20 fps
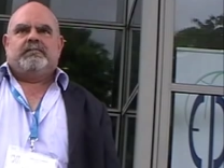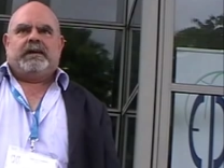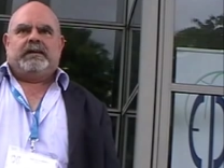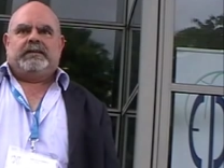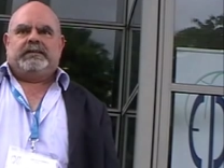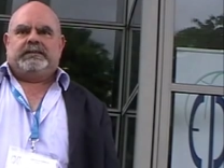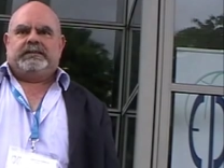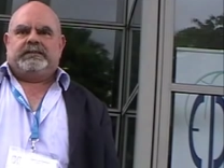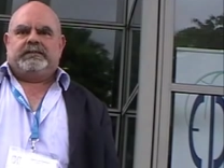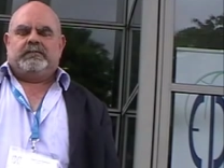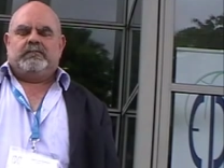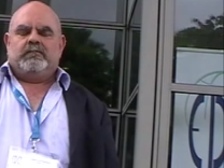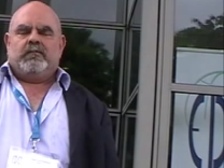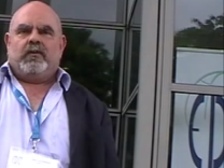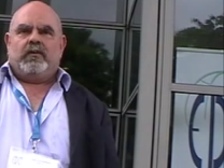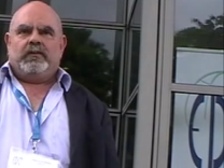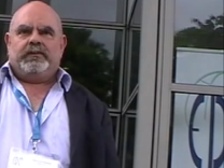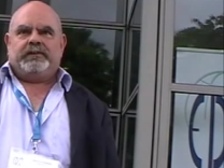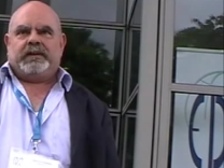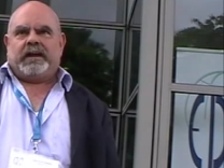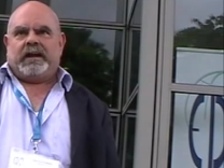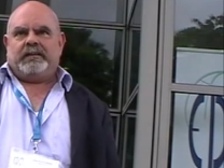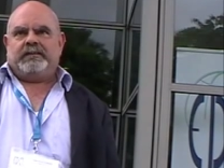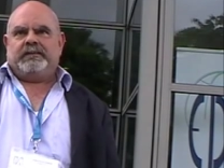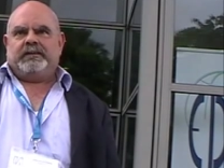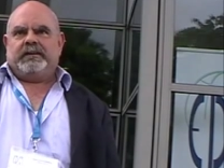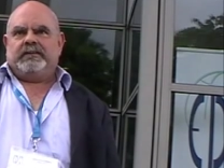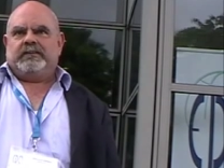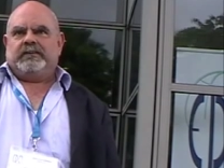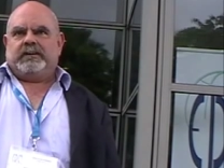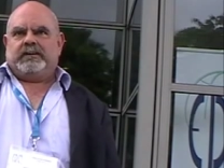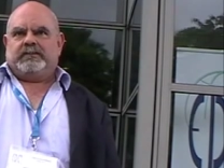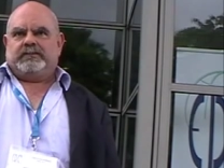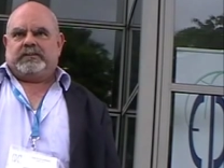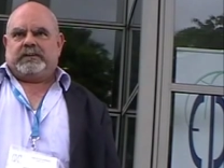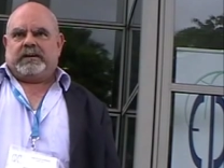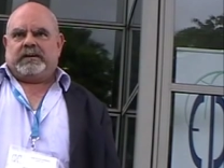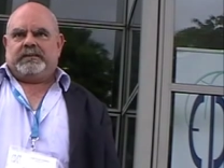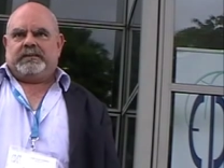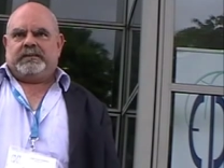But most other
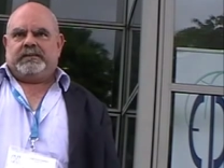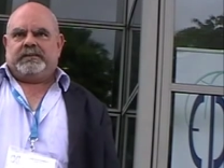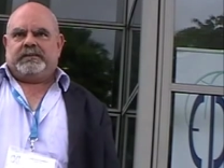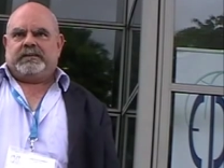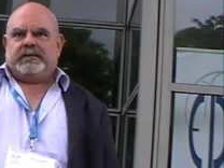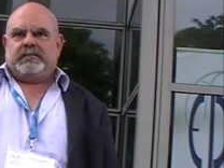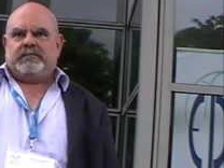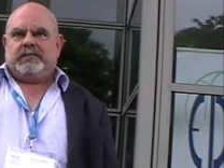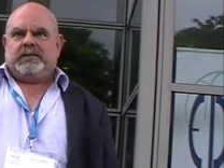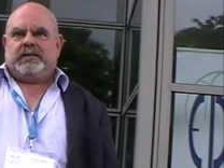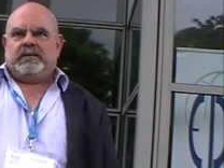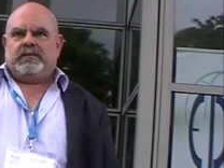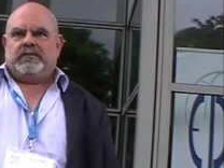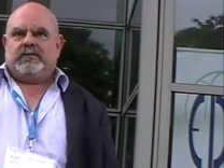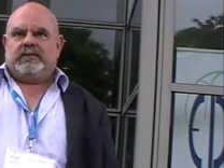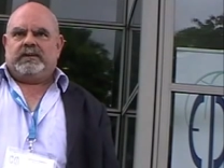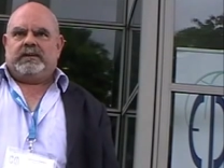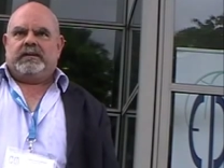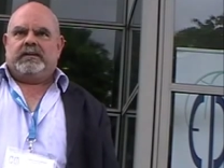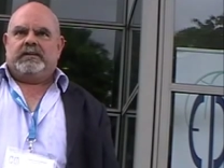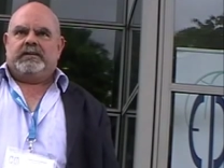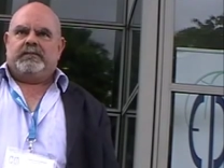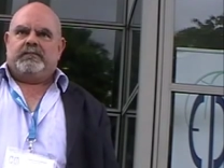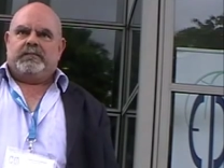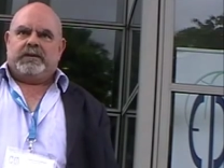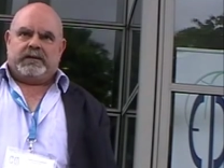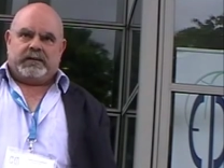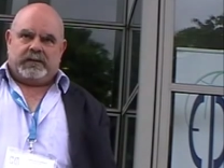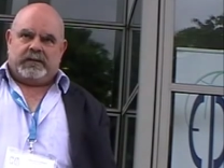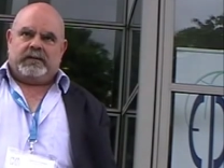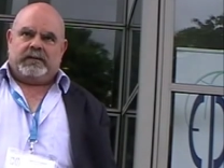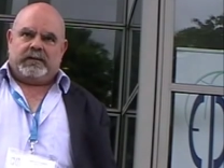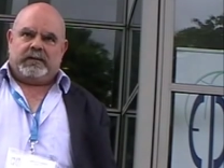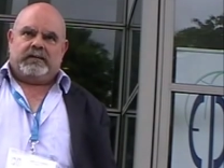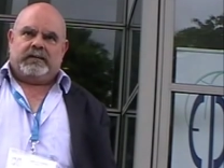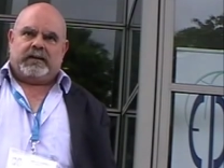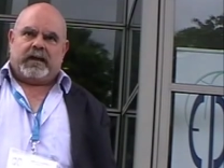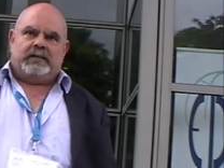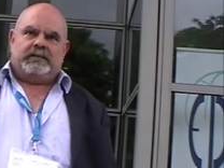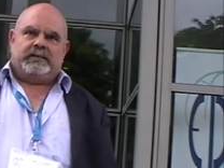educational systems, including in the big uh,
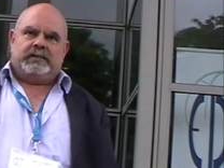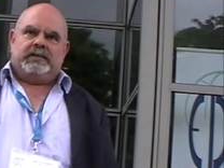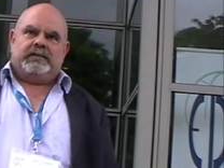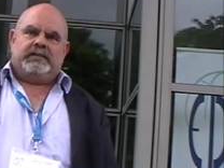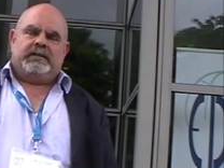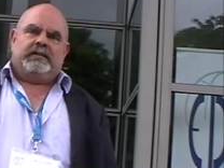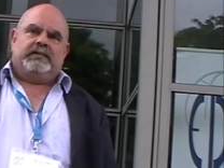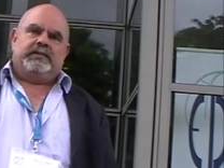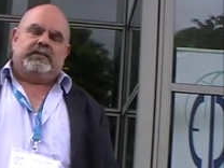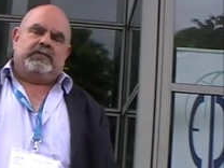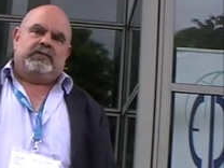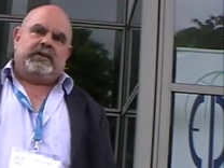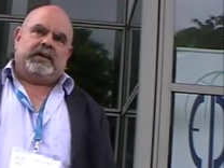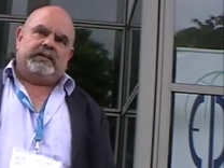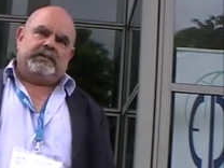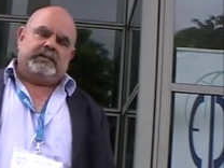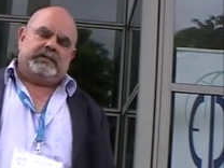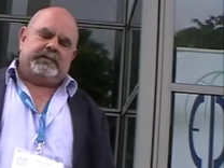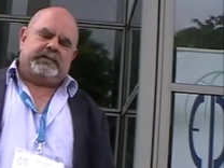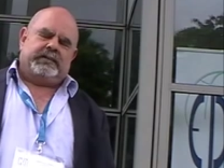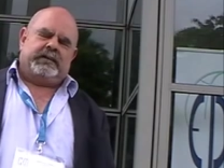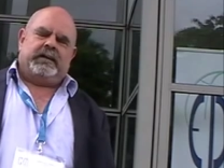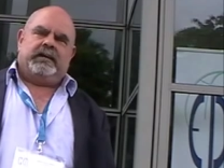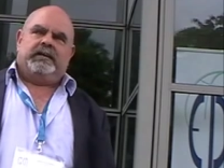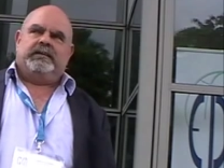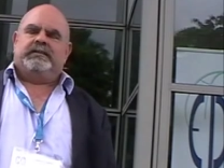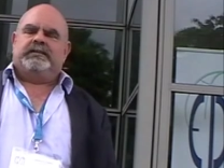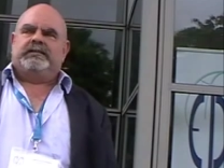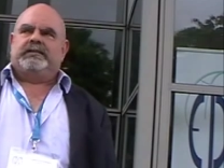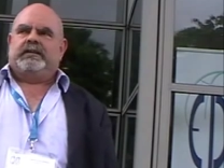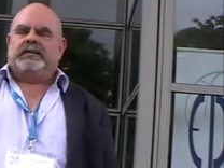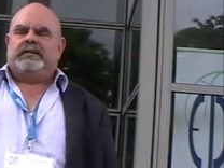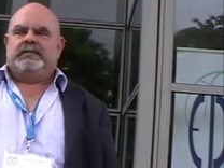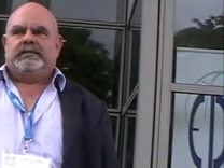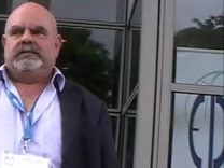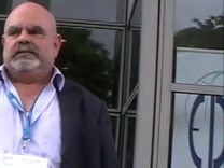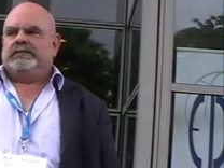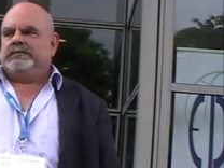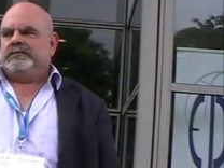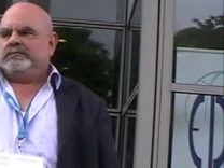countries like the United States
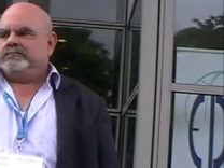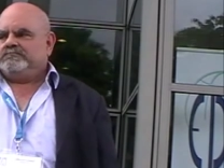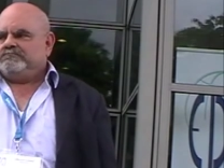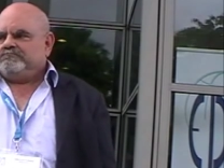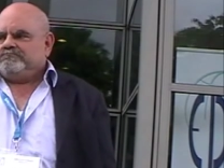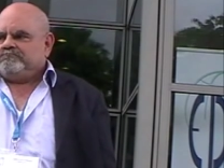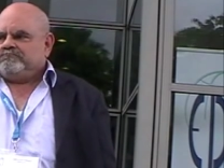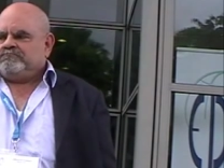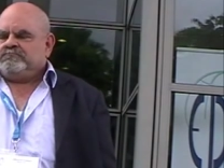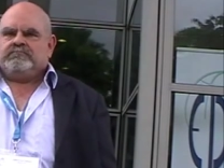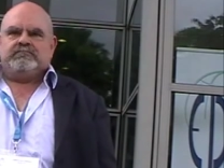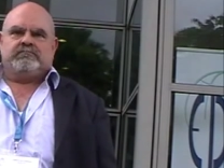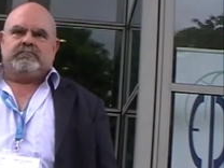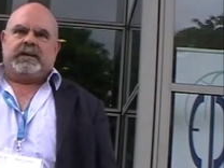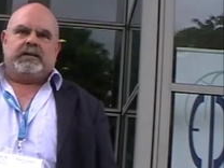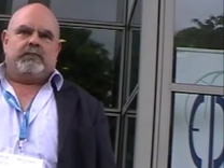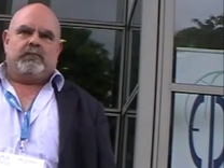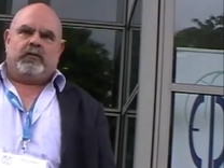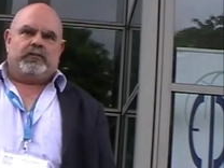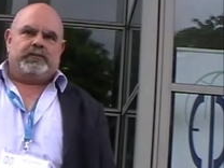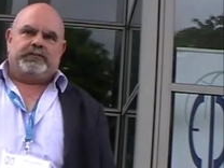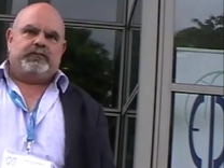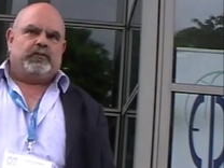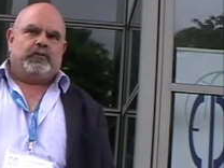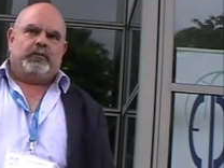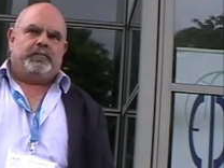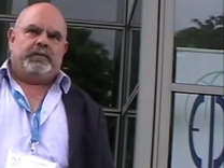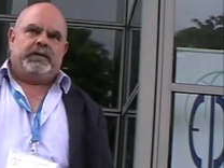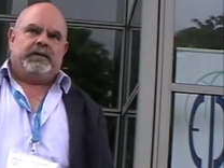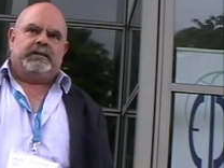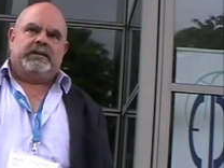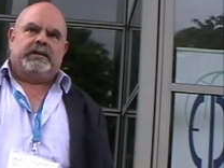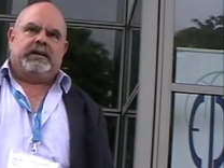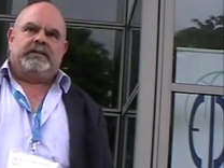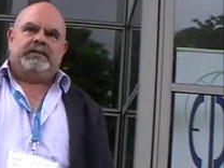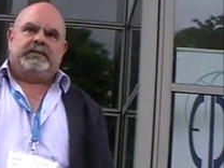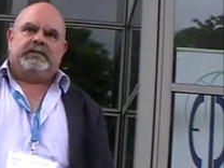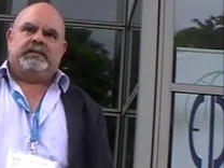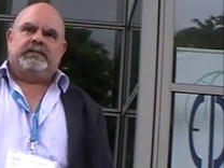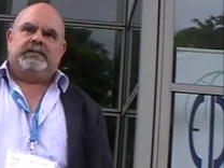and most European
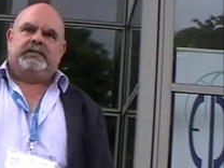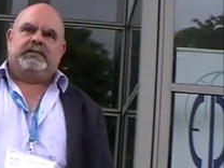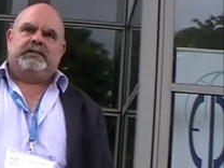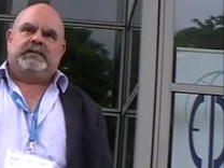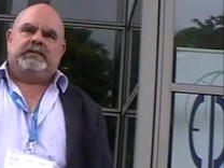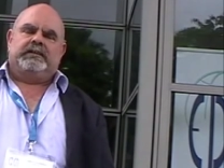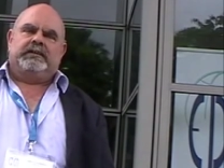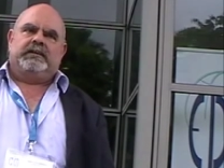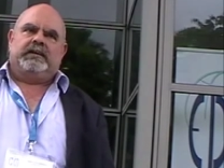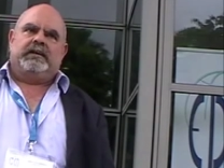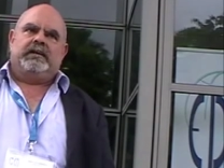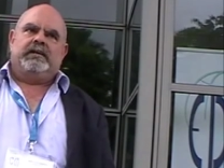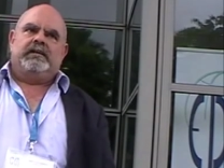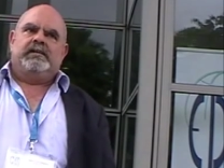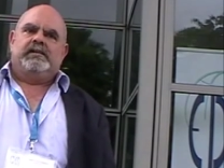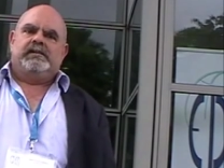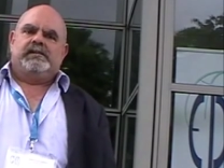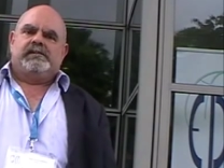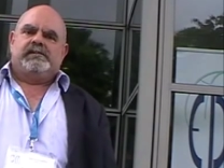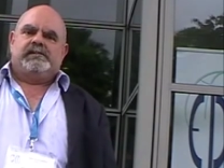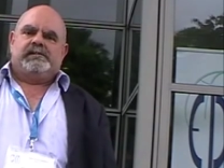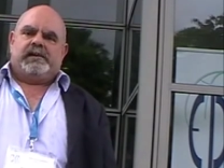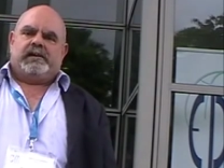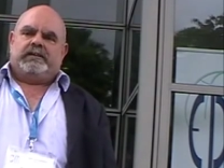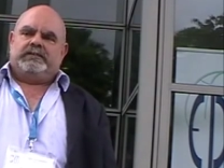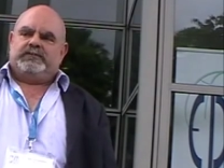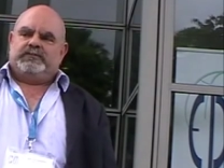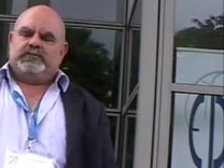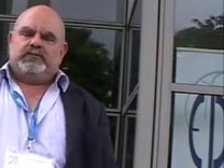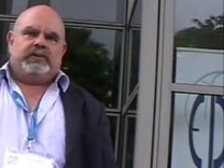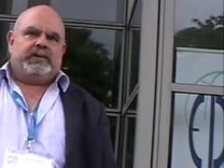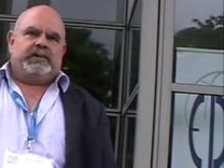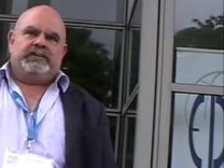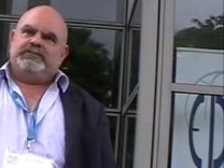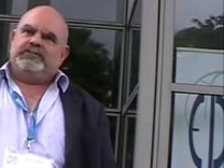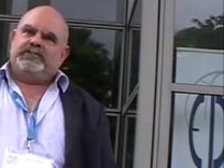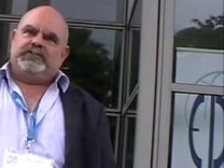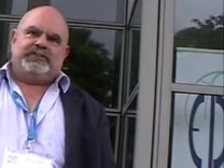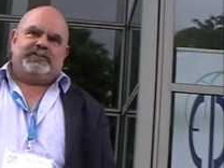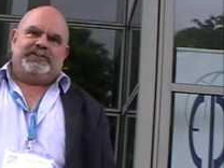countries, etc., are too
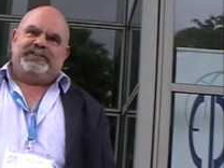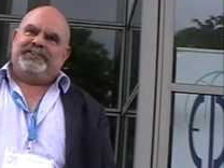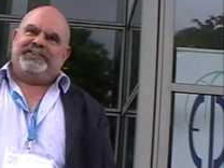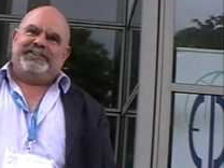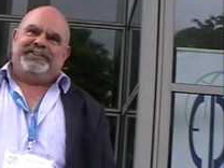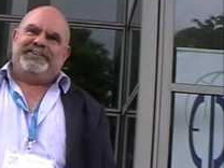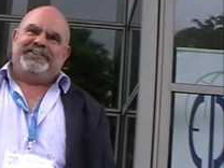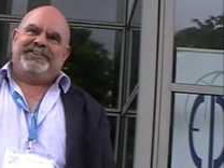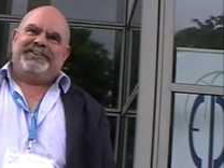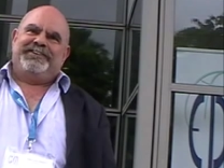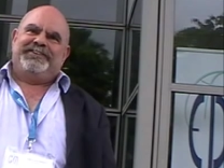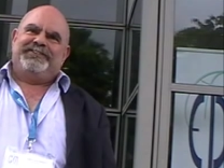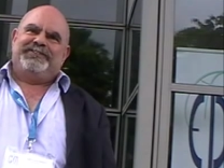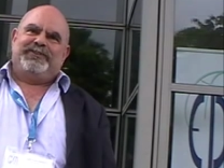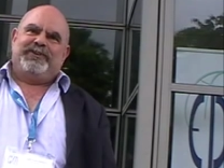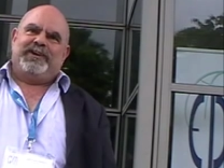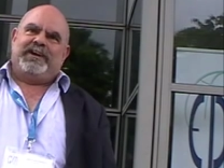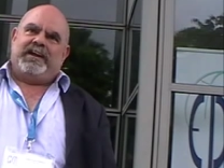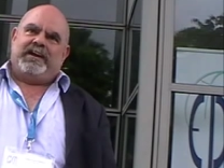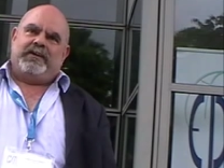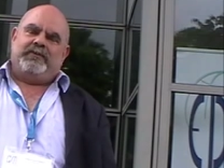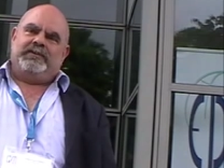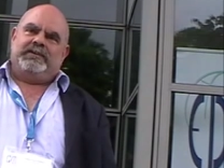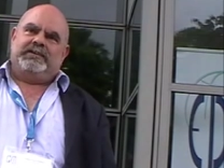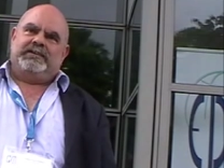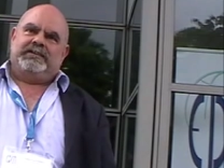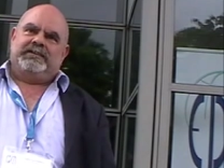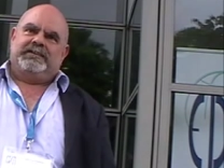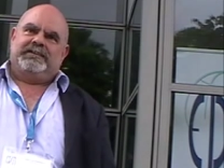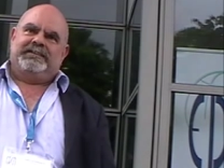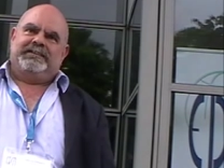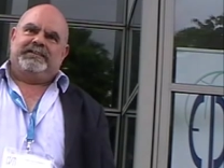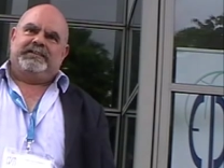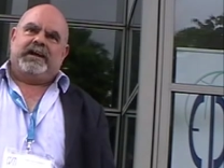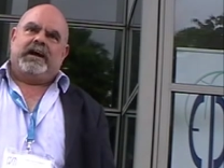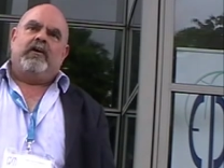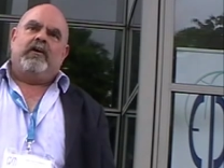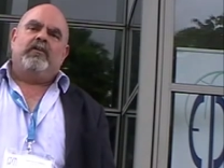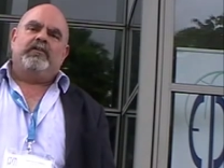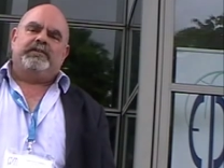rigid to allow it. Mm.
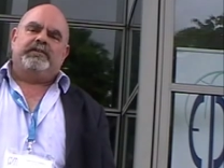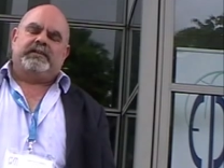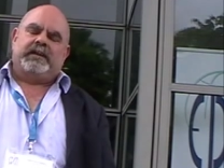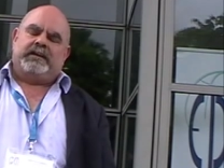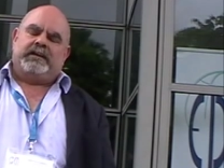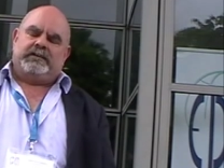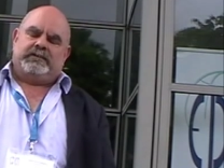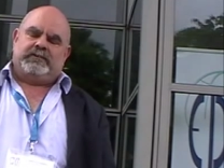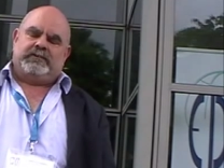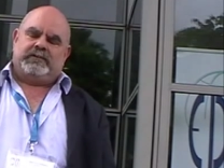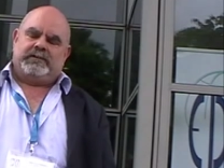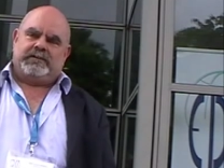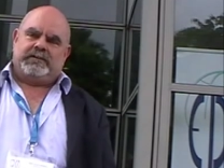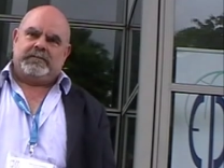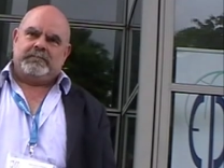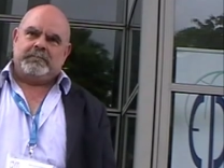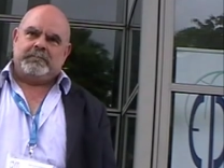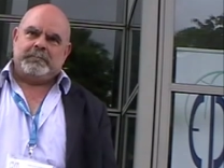They are hostile to it.